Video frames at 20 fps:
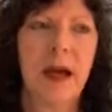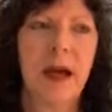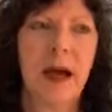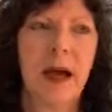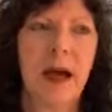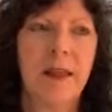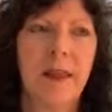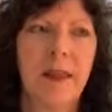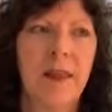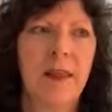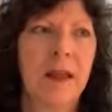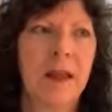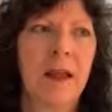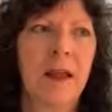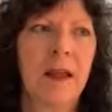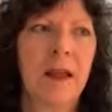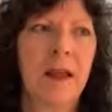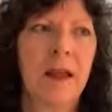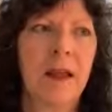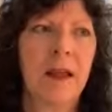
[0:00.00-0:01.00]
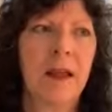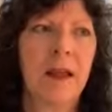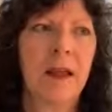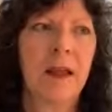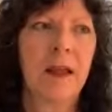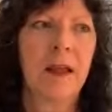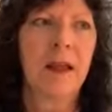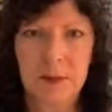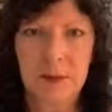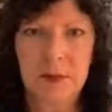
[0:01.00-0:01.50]
I think,
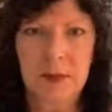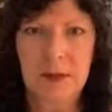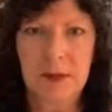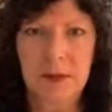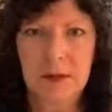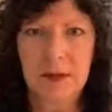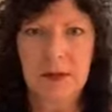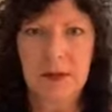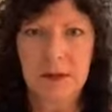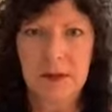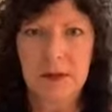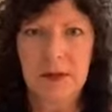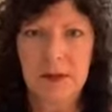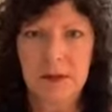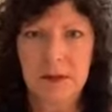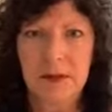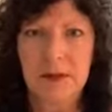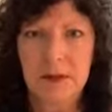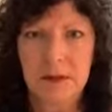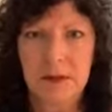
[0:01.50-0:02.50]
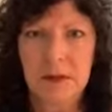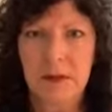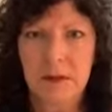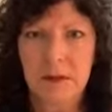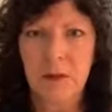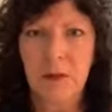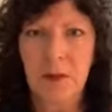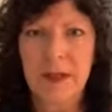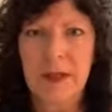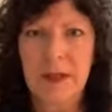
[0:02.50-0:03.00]
freedom
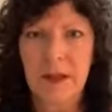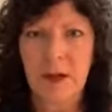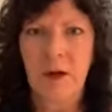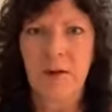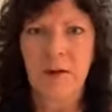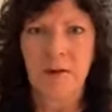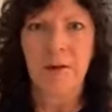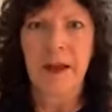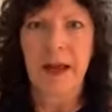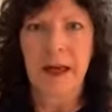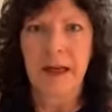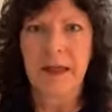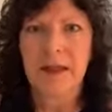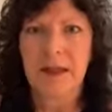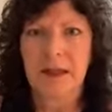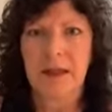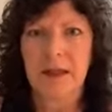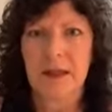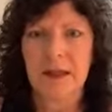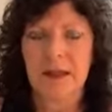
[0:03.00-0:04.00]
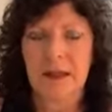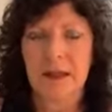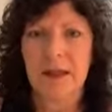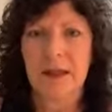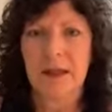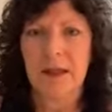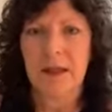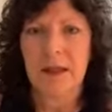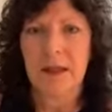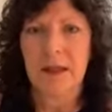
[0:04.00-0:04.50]
was in her face.
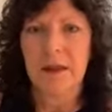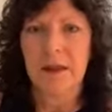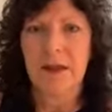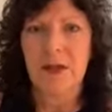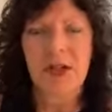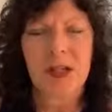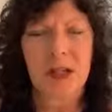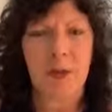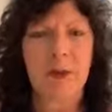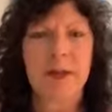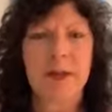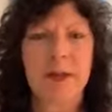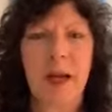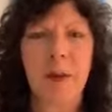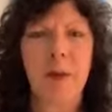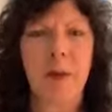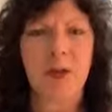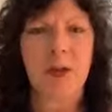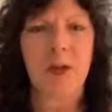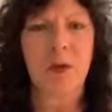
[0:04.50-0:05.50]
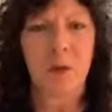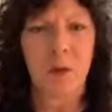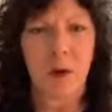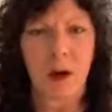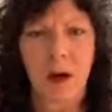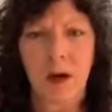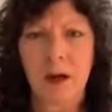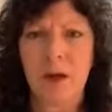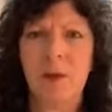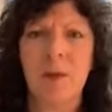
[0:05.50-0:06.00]
So she was able to
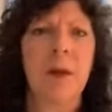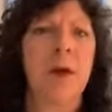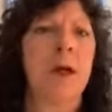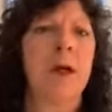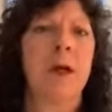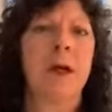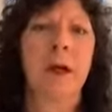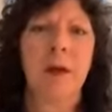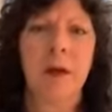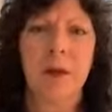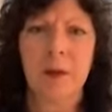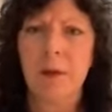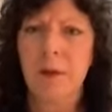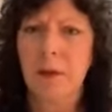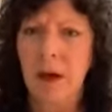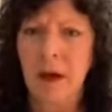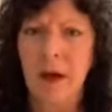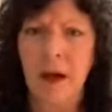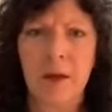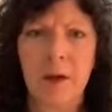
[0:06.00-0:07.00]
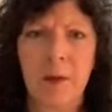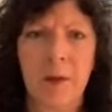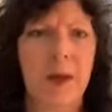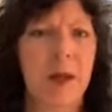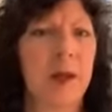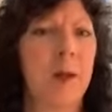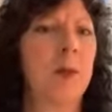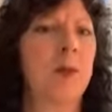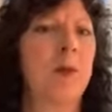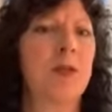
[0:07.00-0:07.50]
walk among other
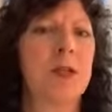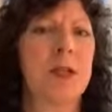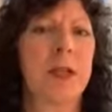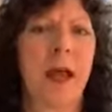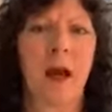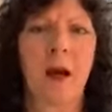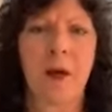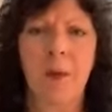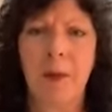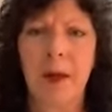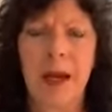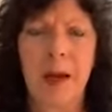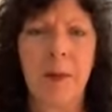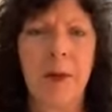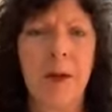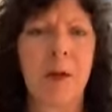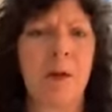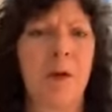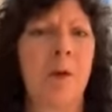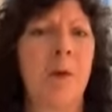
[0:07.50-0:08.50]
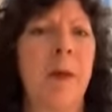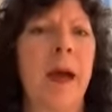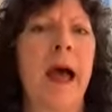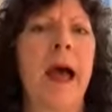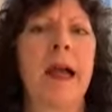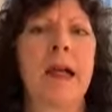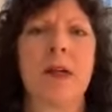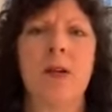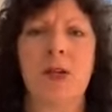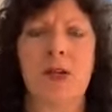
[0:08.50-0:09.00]
people. She had her baby on her
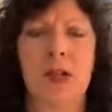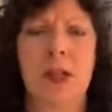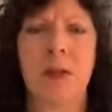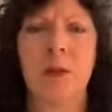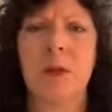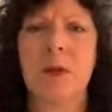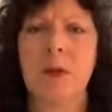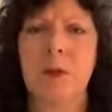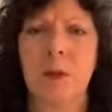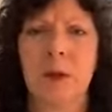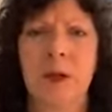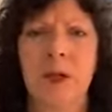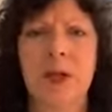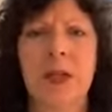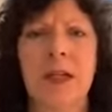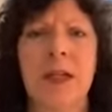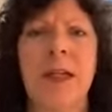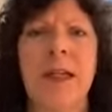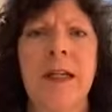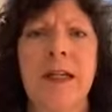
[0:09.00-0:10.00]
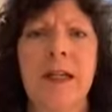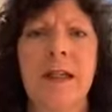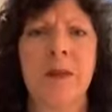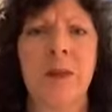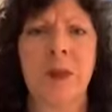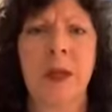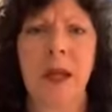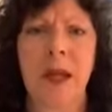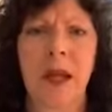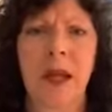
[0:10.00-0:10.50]
back and she was where she needed to
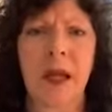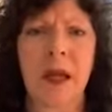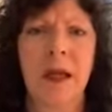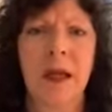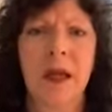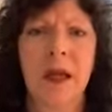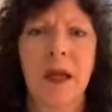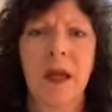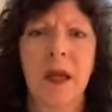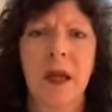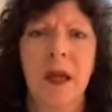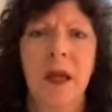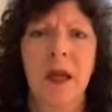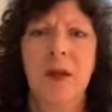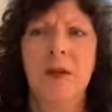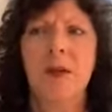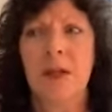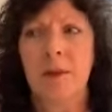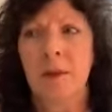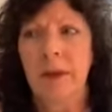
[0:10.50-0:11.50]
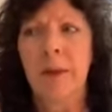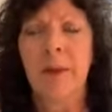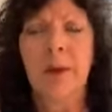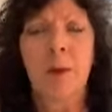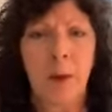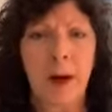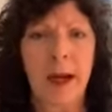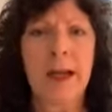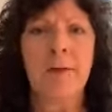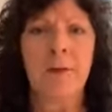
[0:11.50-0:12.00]
be. She may have been
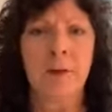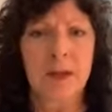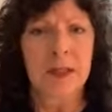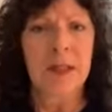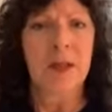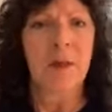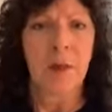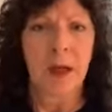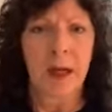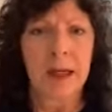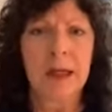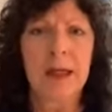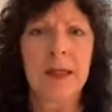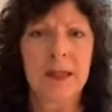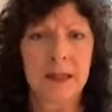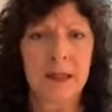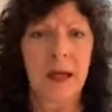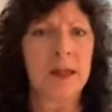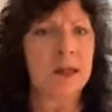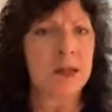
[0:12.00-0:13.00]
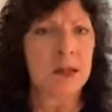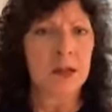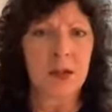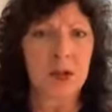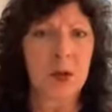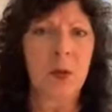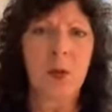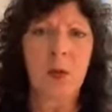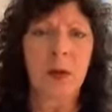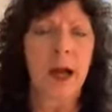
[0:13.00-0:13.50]
waiting for somebody inside the
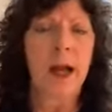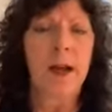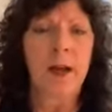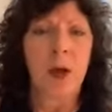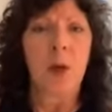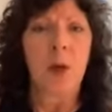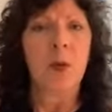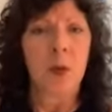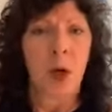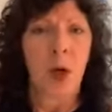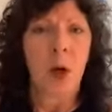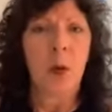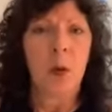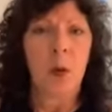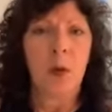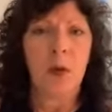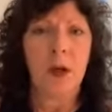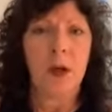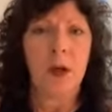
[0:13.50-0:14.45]
store, I don't know.